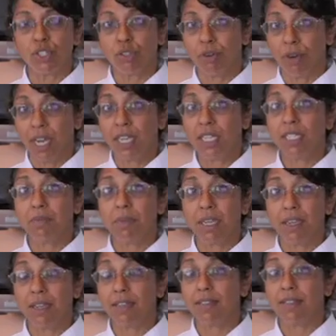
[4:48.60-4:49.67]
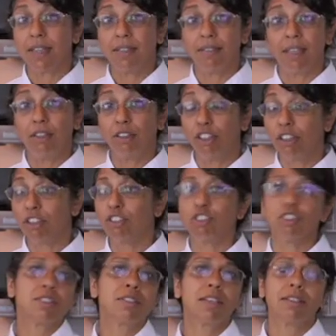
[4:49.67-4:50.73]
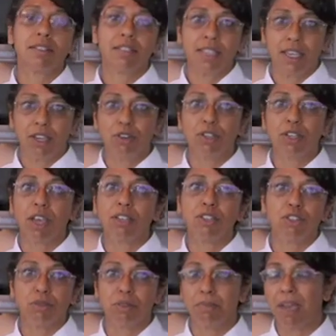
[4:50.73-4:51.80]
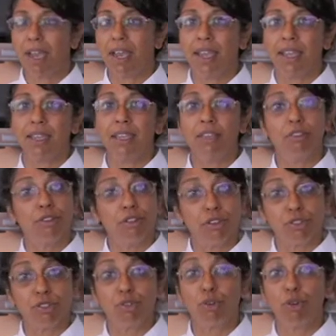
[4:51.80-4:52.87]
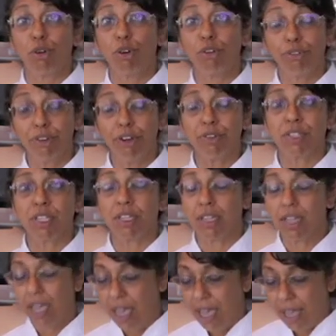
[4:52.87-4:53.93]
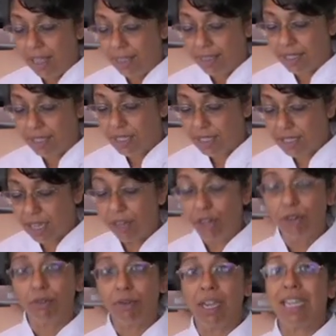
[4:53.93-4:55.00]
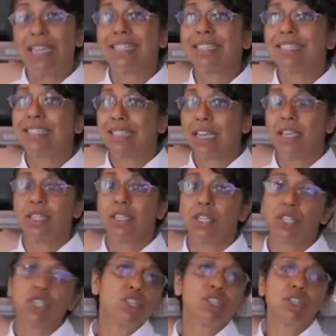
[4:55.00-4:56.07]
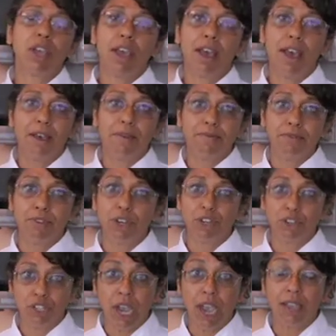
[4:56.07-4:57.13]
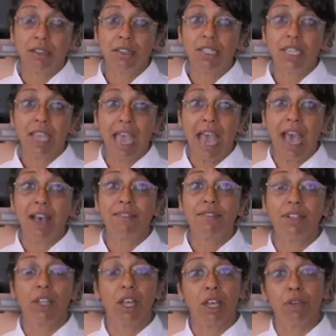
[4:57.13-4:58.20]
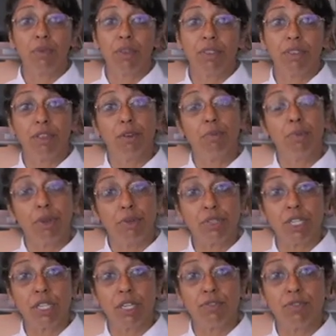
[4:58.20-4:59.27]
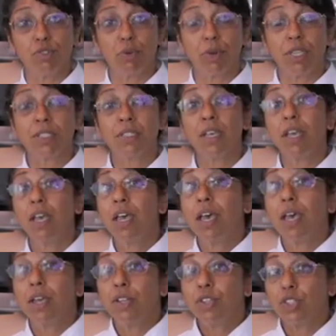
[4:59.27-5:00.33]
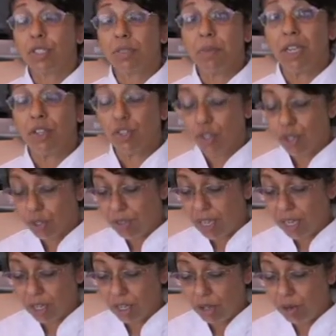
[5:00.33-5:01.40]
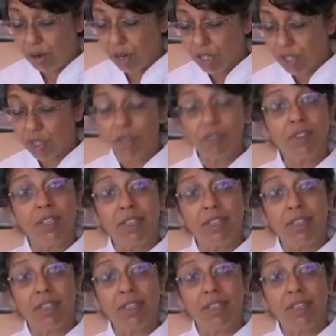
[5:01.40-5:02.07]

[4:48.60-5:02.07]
great because then they look just like the tater tots you would buy either at a store or frozen. This is a great side dish for your child to have along with their protein of choice. Just make sure that you are serving